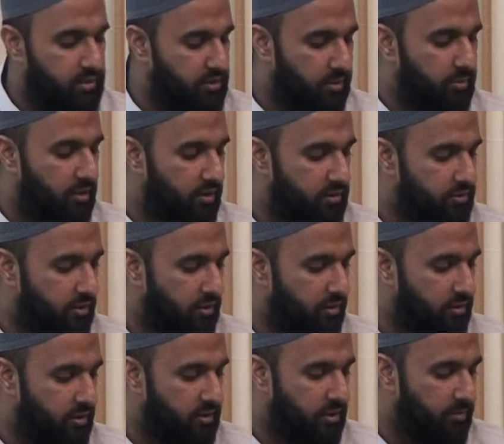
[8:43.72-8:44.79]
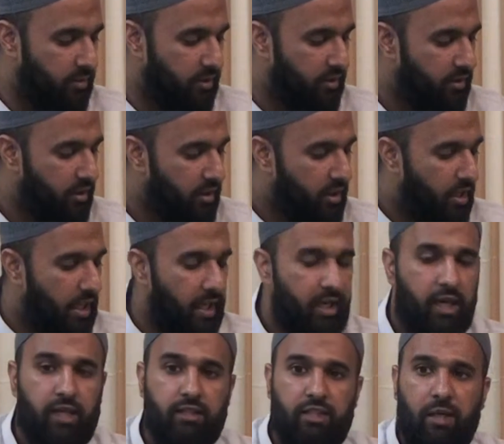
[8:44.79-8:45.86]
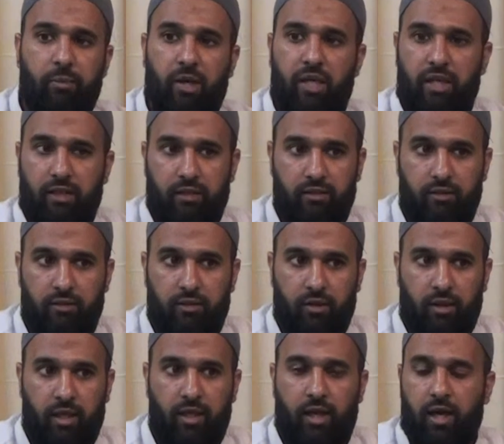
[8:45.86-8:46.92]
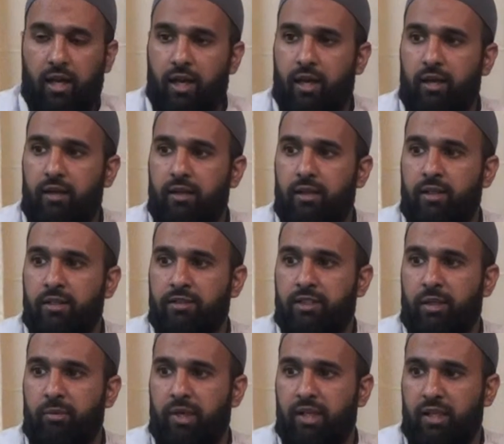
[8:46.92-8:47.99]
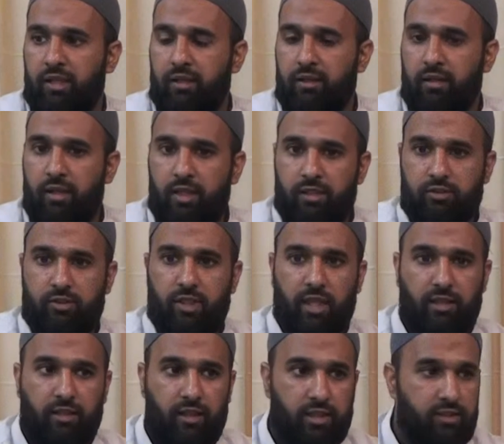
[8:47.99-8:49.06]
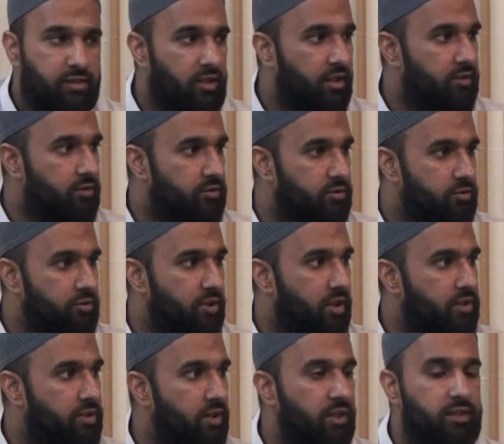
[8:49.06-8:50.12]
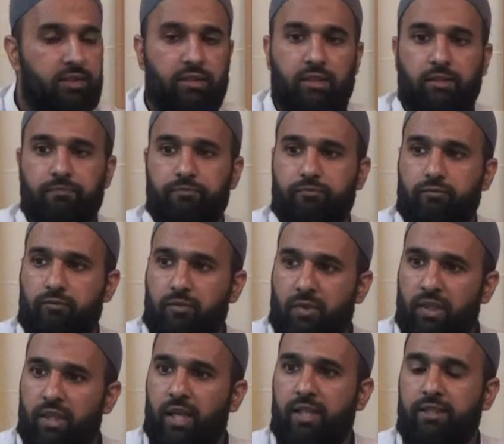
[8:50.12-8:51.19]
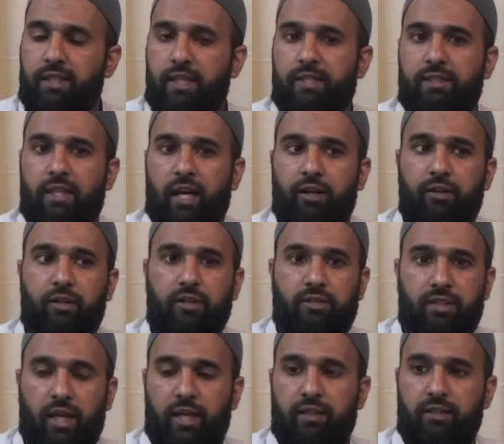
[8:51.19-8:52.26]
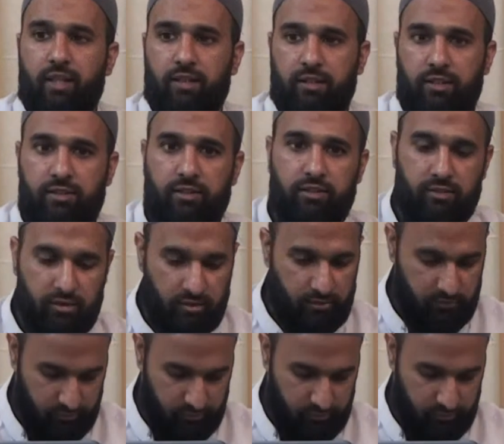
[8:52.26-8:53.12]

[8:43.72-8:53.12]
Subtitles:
jabal. Sorry, the jabal. Ala jabalin. Okay, ala jabalin. So that kasra, those two kasras, that's a sign that this is.